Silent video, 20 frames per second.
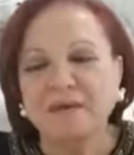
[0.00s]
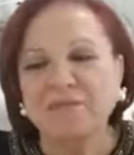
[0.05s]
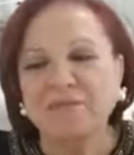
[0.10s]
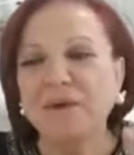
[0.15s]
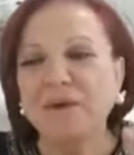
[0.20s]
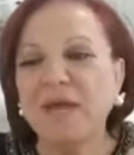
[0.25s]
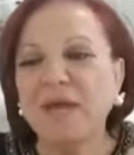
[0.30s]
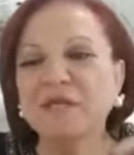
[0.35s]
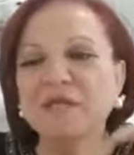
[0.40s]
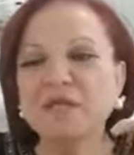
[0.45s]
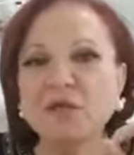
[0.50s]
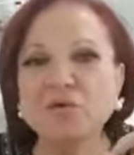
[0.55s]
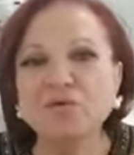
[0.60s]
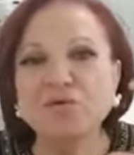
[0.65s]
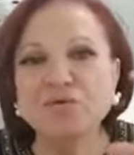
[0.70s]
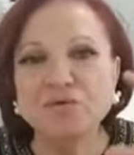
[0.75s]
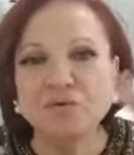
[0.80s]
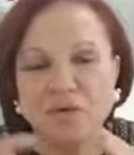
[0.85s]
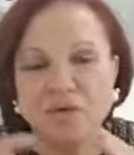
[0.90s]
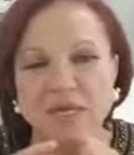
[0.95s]
When
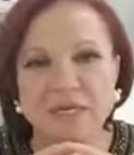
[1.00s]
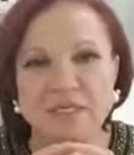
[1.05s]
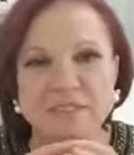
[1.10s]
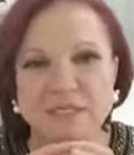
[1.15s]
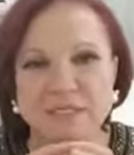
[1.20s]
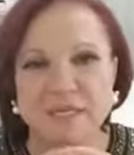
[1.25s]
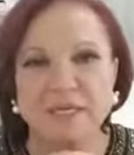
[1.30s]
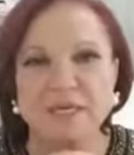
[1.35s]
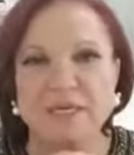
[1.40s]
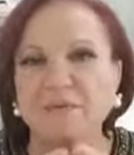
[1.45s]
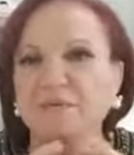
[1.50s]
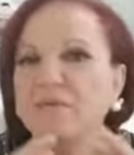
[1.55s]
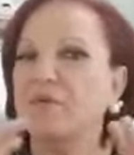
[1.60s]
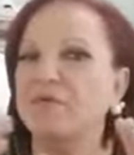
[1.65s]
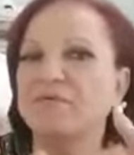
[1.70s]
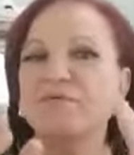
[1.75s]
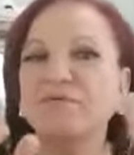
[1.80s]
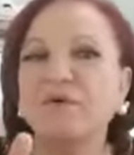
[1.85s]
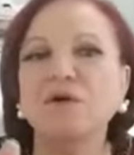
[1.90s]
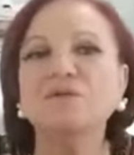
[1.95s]
you do laser hair
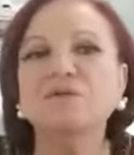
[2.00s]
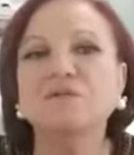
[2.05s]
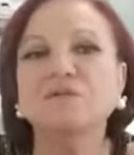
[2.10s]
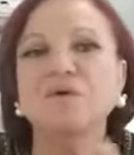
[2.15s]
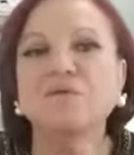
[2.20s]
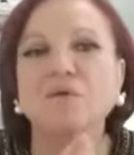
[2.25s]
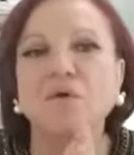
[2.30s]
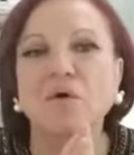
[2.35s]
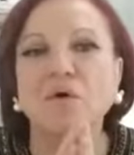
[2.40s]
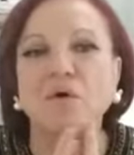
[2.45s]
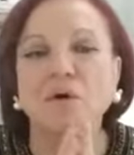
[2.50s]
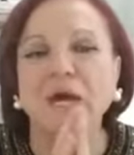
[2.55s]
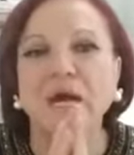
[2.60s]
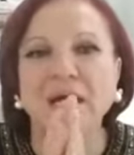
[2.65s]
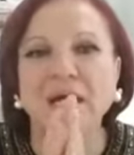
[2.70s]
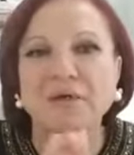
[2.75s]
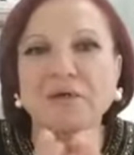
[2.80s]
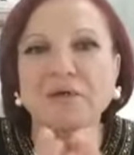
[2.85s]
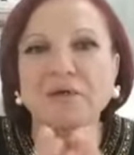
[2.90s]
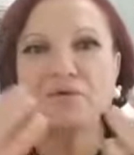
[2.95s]
removal, first of all,
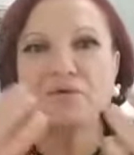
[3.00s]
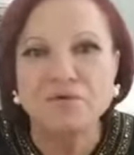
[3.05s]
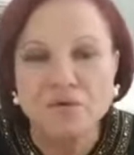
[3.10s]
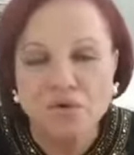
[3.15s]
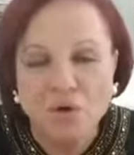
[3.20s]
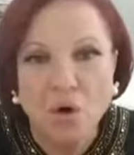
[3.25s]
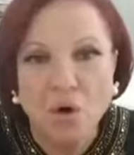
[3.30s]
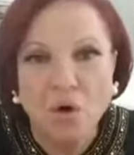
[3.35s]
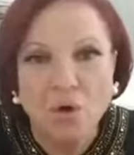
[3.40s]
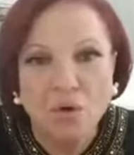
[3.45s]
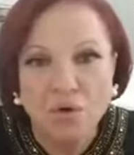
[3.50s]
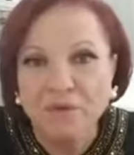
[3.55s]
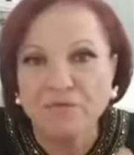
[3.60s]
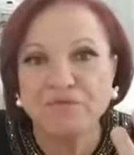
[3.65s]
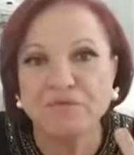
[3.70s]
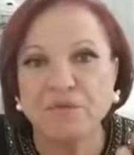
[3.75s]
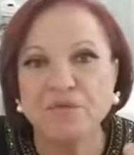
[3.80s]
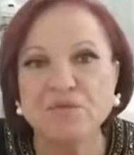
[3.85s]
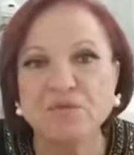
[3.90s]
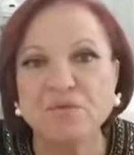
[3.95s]
I don't know
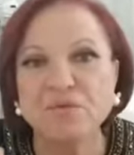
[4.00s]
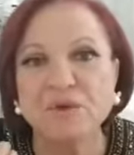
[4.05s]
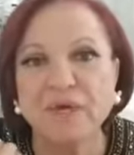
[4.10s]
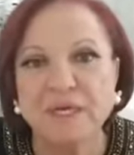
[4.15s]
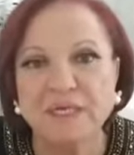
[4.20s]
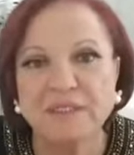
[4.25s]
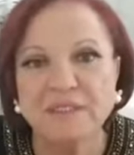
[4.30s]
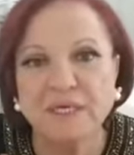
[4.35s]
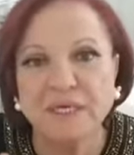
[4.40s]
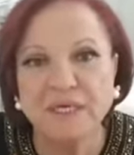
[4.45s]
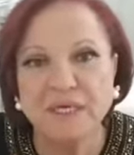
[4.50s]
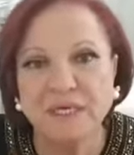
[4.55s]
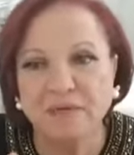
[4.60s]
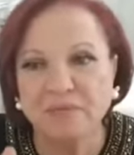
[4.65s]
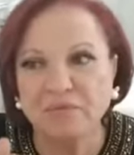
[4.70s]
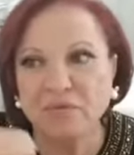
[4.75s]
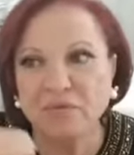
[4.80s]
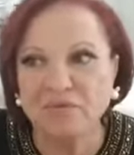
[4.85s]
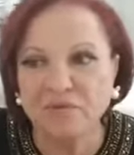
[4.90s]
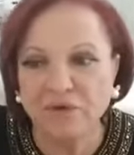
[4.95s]
if you do laser hair
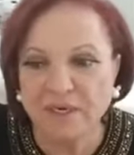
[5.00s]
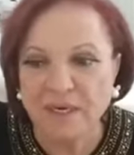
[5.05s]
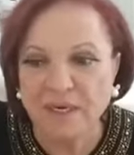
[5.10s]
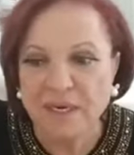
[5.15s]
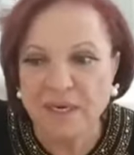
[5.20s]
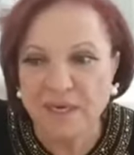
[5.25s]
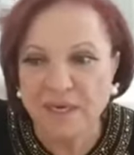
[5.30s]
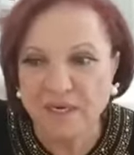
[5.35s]
removal,